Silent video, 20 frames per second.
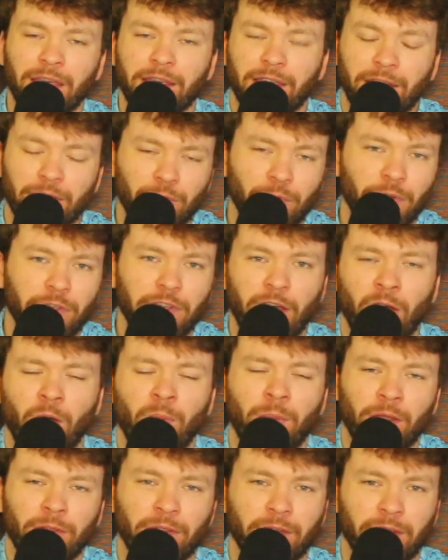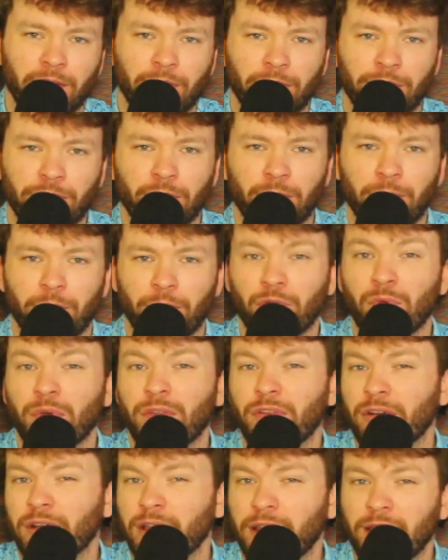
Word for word: it can really help out the consumers when there